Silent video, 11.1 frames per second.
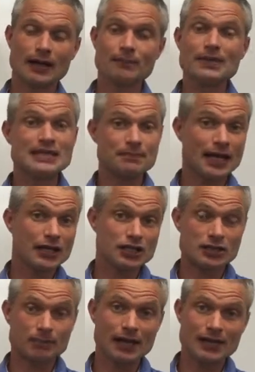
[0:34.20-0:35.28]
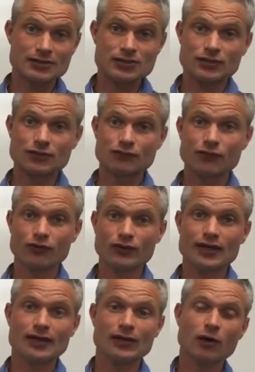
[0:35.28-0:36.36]
best manage the pastures for
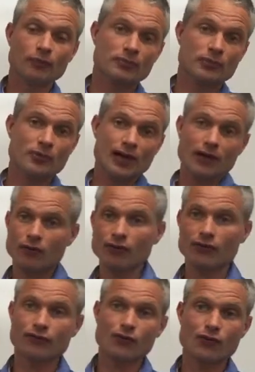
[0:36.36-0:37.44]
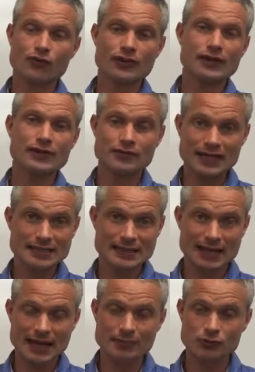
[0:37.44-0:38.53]
the optimal health for the
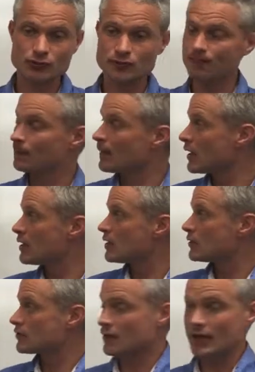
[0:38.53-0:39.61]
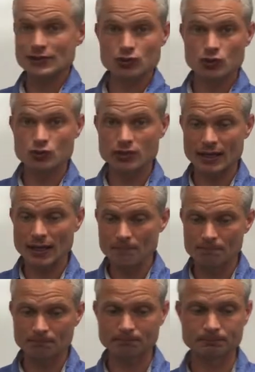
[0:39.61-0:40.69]
grazing animals. So that's all to come.